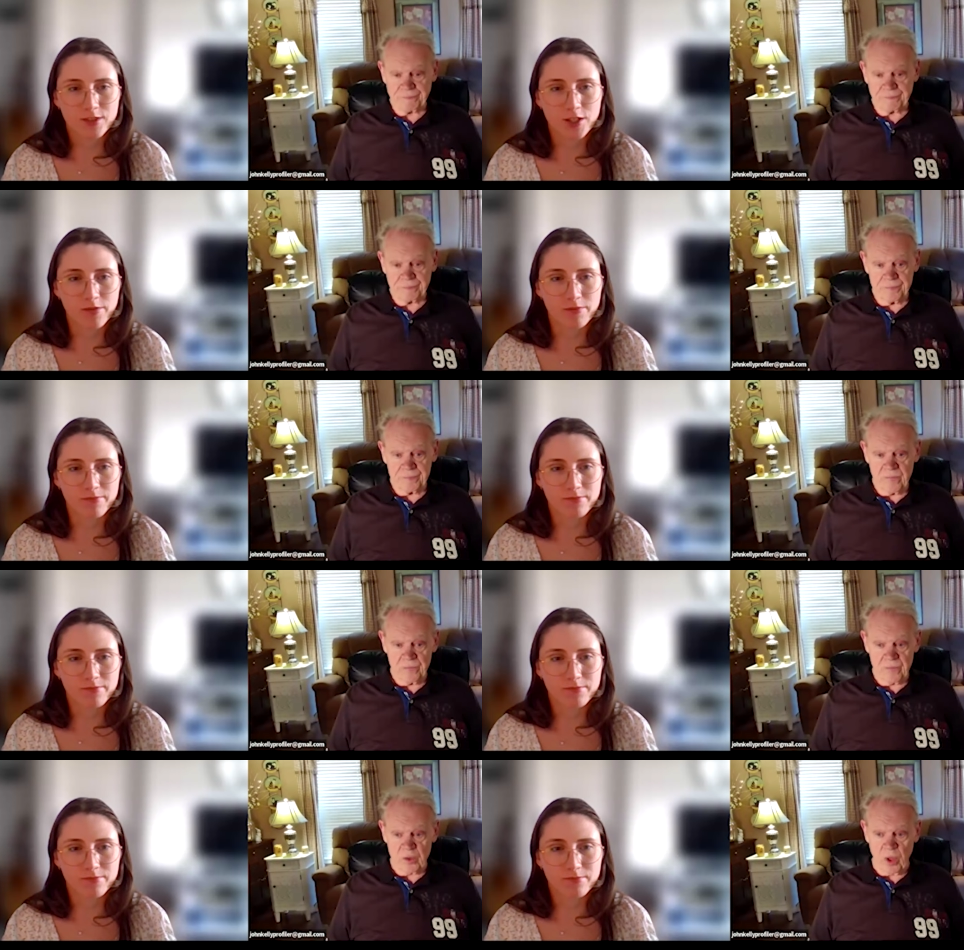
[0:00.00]
Speaker 1: Sure.
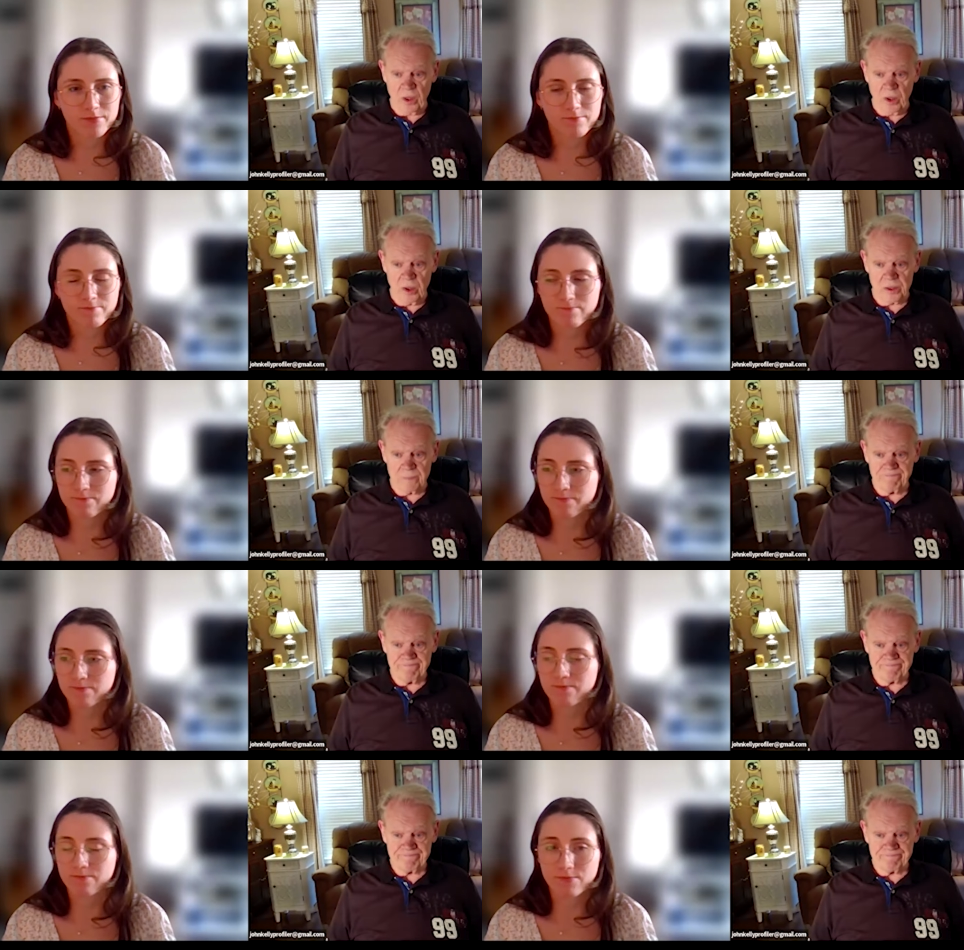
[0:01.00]
Speaker 2: It's the way it looks.
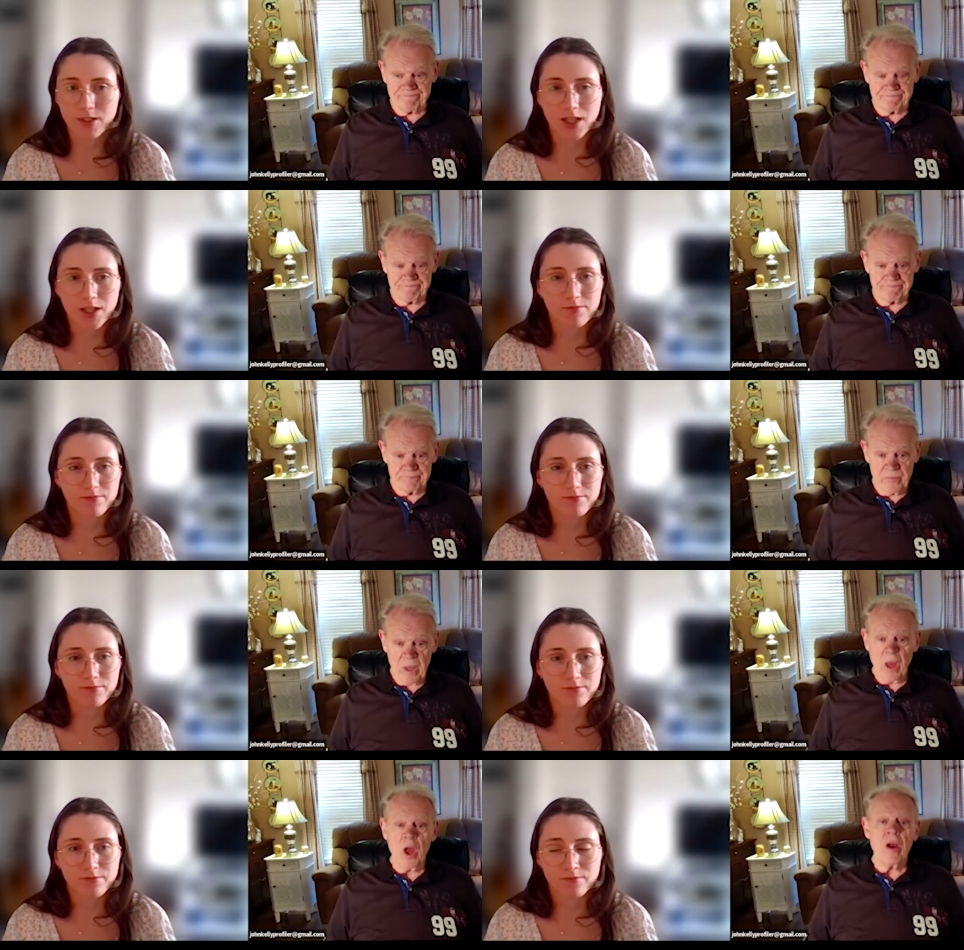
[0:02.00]
Yeah.
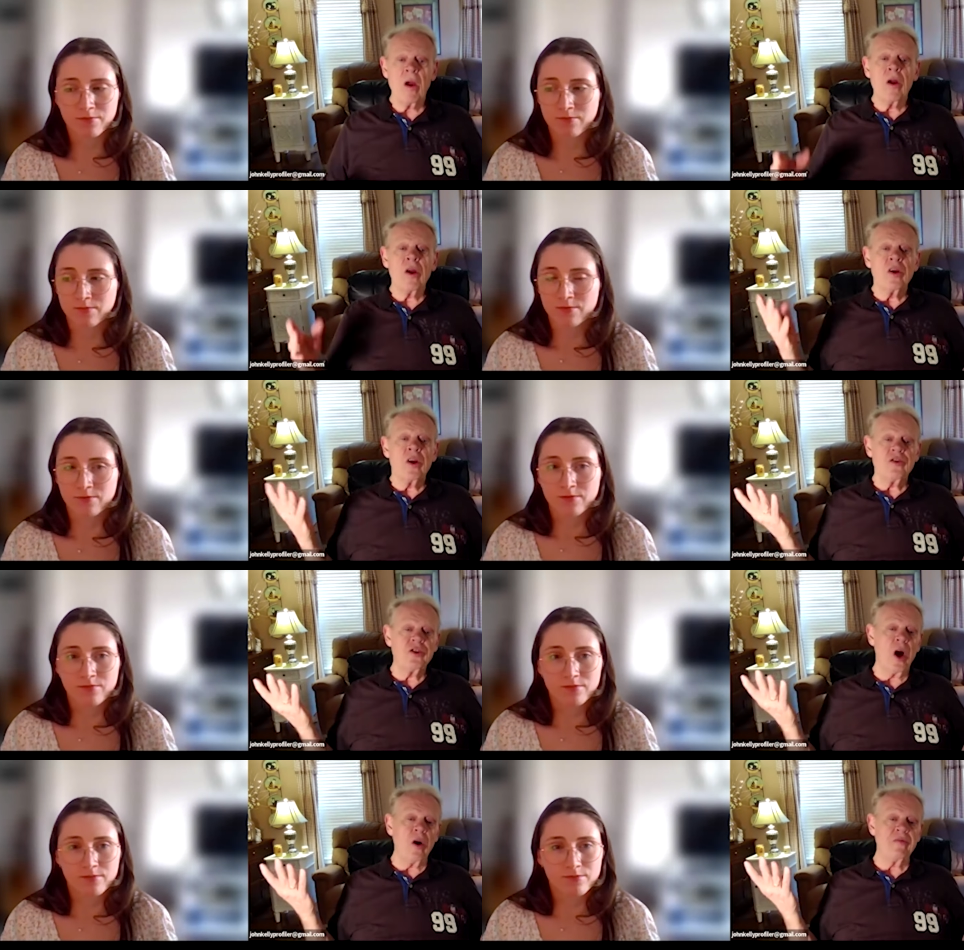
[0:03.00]

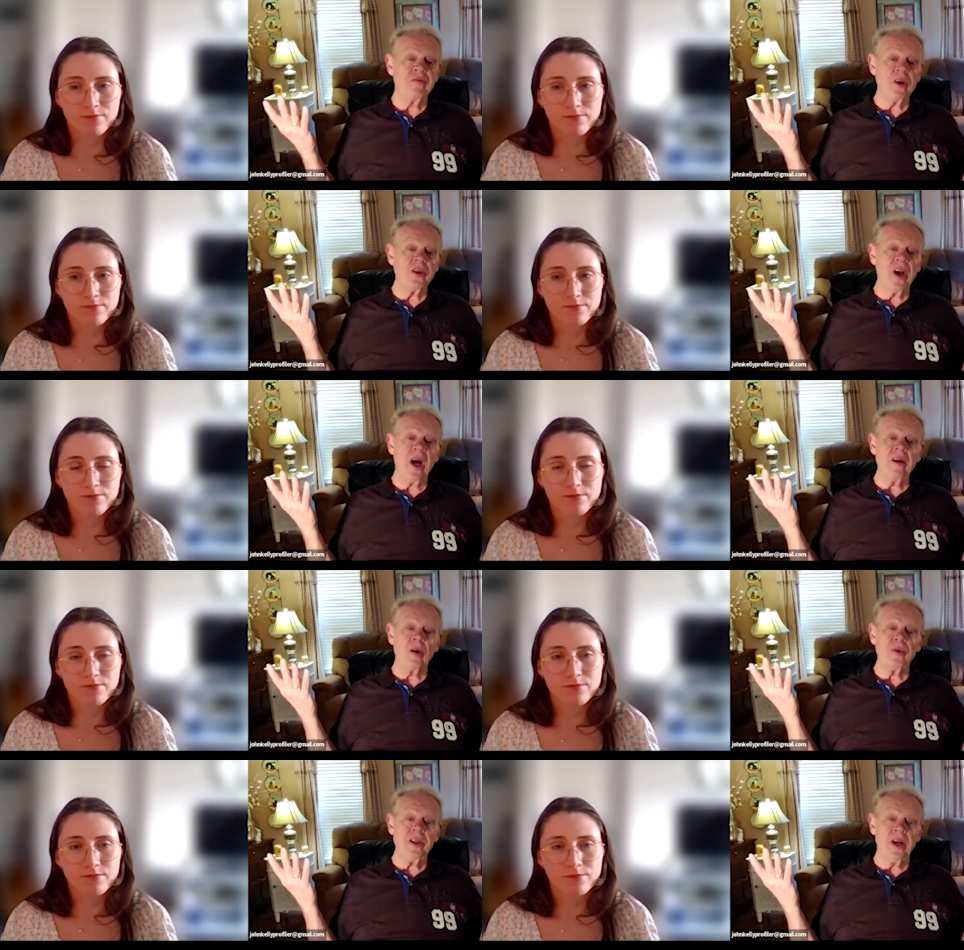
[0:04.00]
So if we're done,
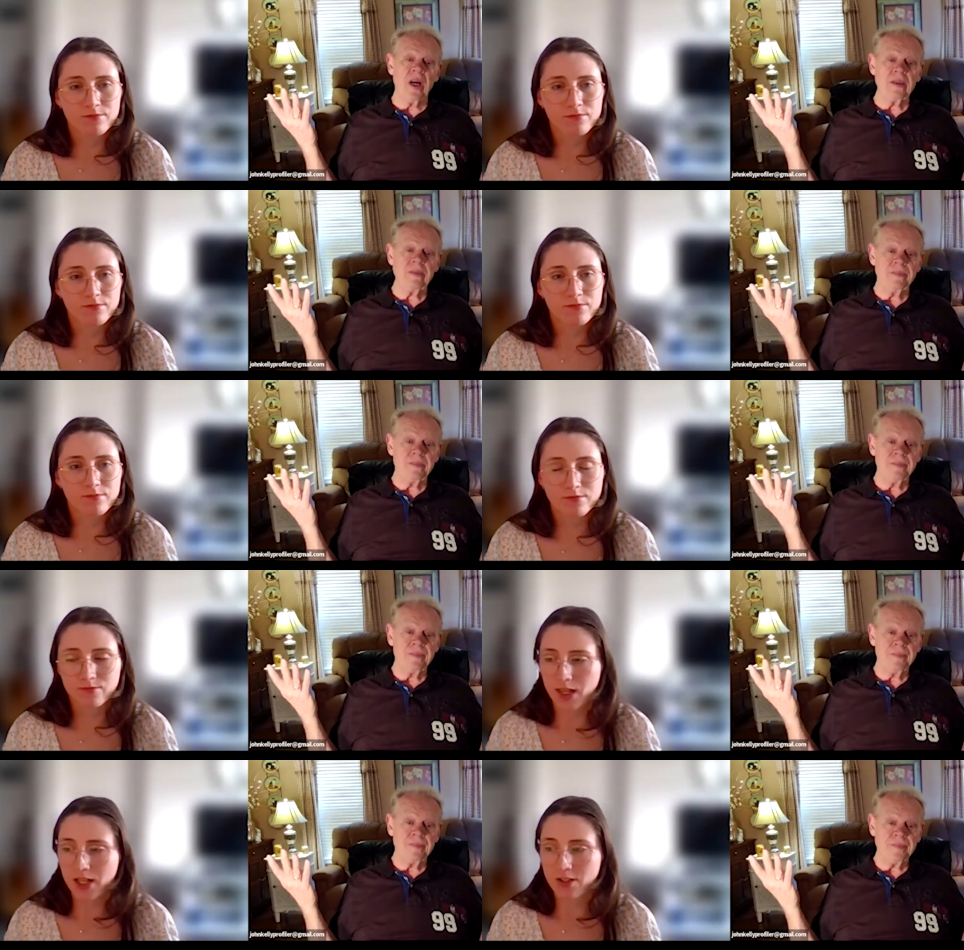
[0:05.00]
are we done?
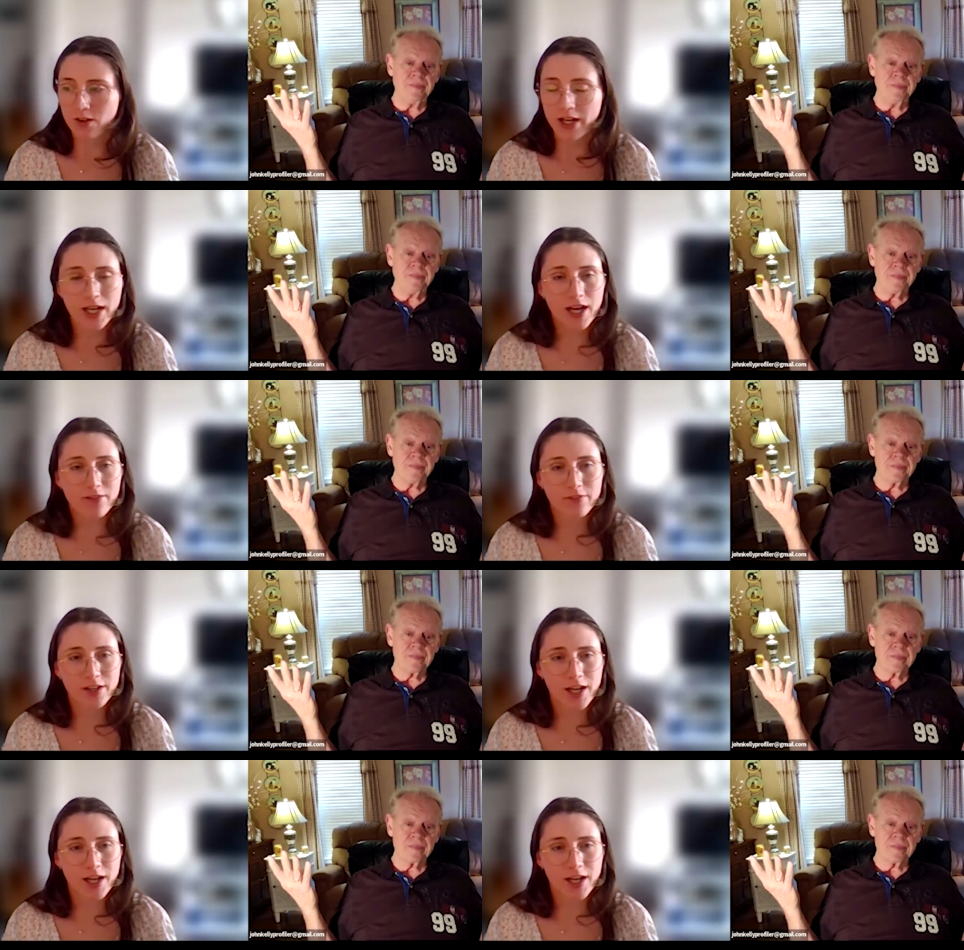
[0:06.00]
Speaker 1: That's all I got for